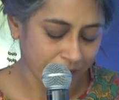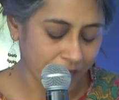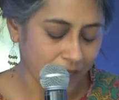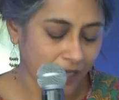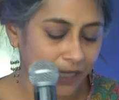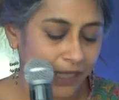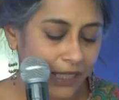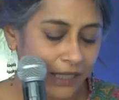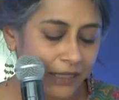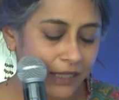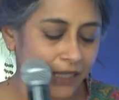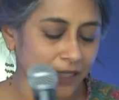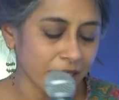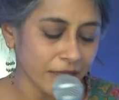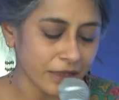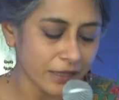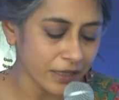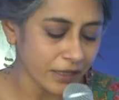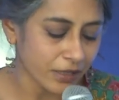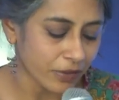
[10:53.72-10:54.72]
And I
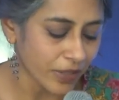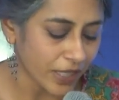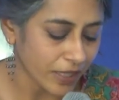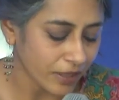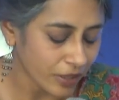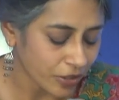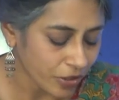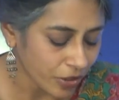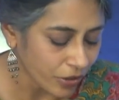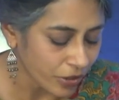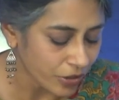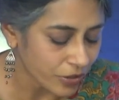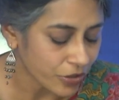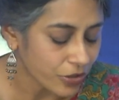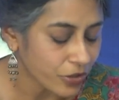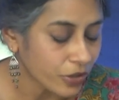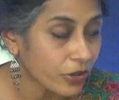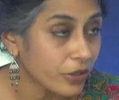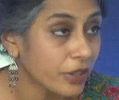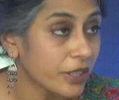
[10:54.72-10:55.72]
think this very short
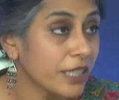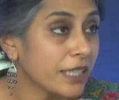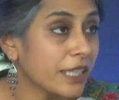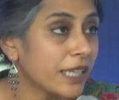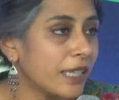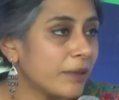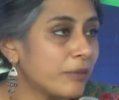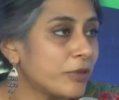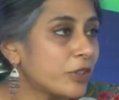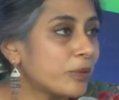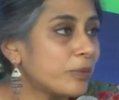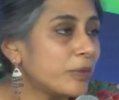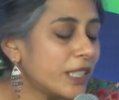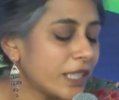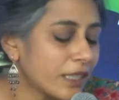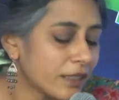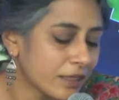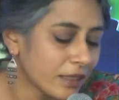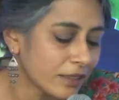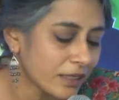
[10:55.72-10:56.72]
story came to me
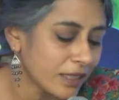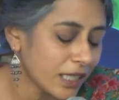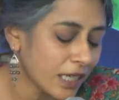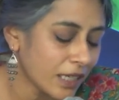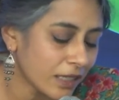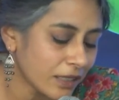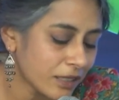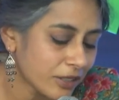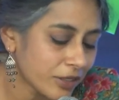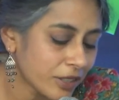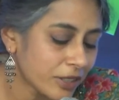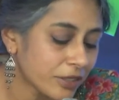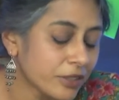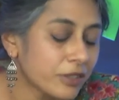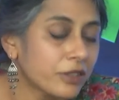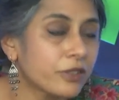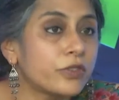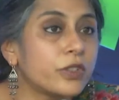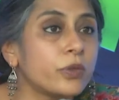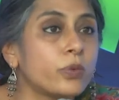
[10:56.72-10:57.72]
as an
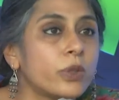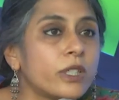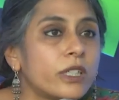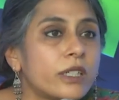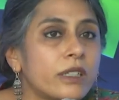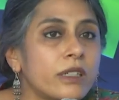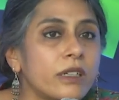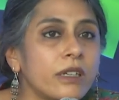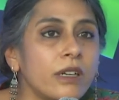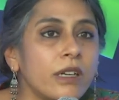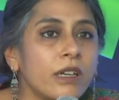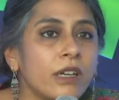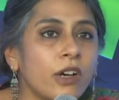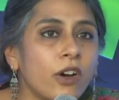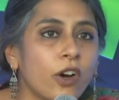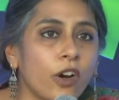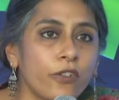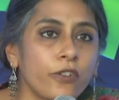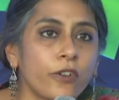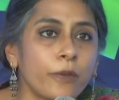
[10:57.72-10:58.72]
illustration of the work
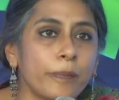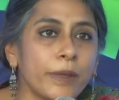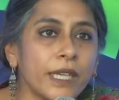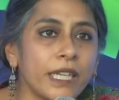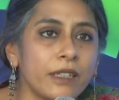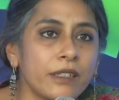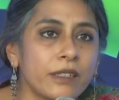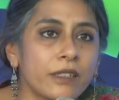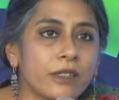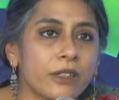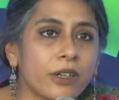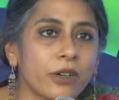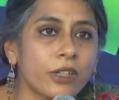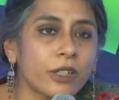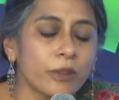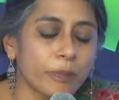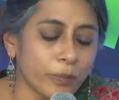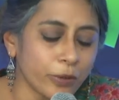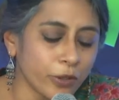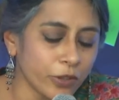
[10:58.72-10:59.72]
of a painter or
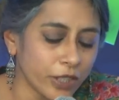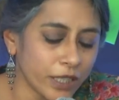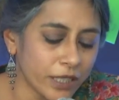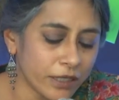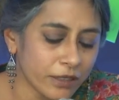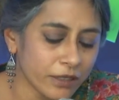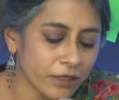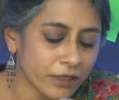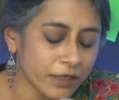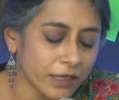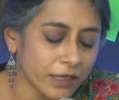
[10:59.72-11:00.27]
a poet,